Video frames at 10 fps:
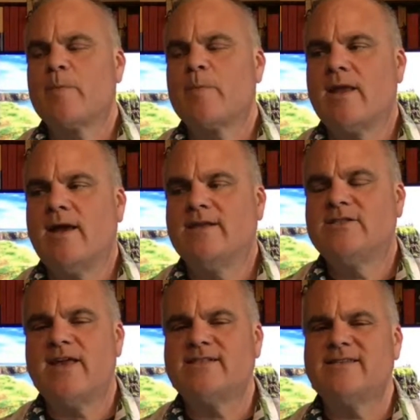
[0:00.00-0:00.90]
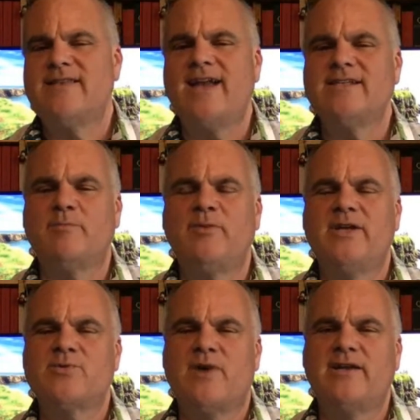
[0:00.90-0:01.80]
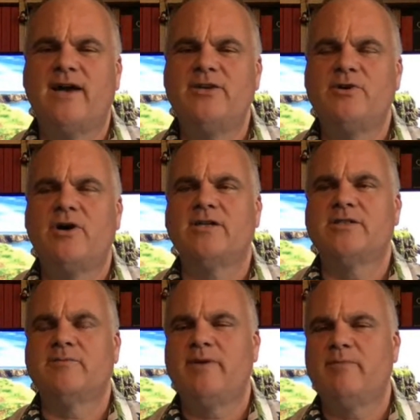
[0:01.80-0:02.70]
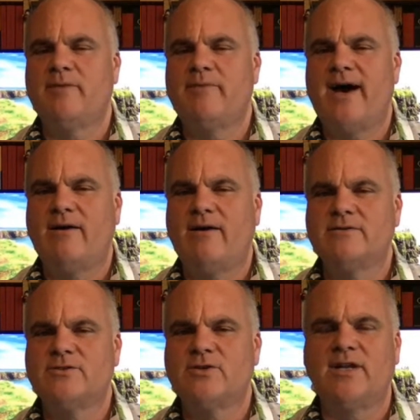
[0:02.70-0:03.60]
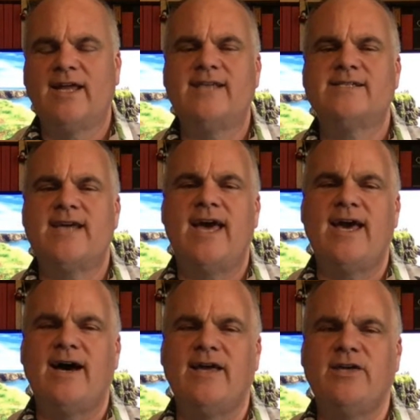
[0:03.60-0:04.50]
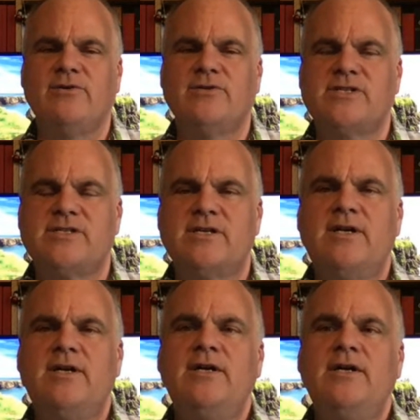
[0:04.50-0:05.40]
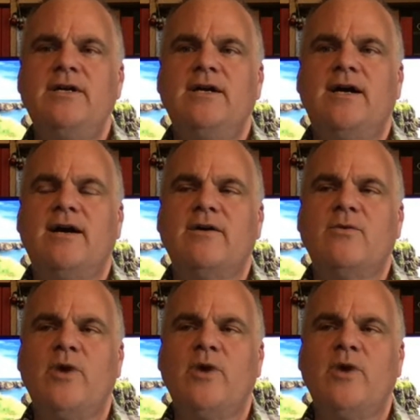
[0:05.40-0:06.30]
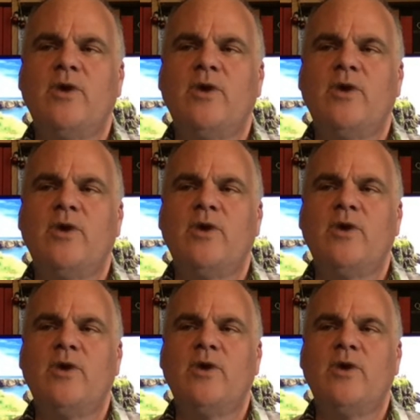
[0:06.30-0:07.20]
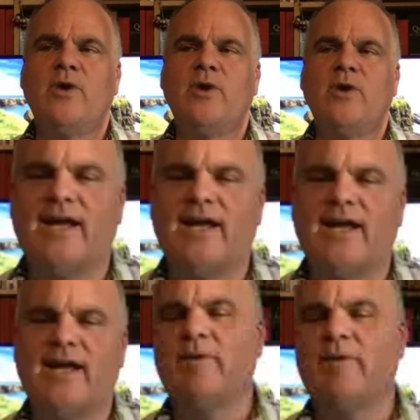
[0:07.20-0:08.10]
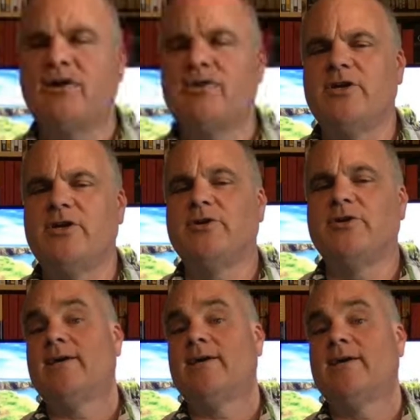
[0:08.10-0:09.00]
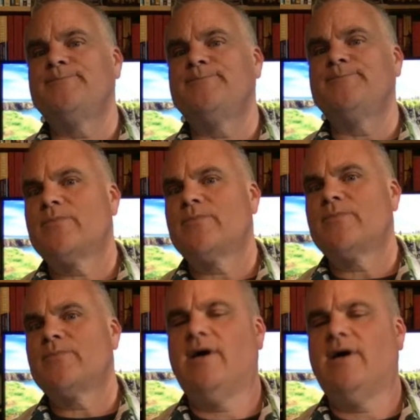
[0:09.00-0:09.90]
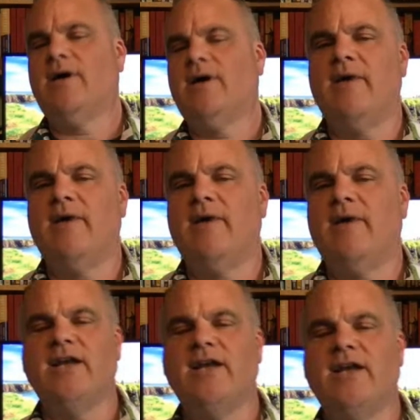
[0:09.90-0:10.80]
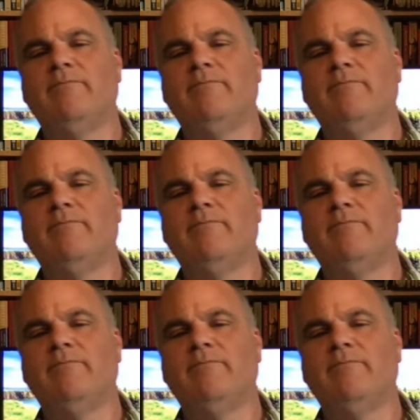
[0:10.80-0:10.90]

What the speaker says: And so that is a place where I do caution people about sort of lazy AI uses, boosts productivity and not letting people know that you're doing it. And then you end up,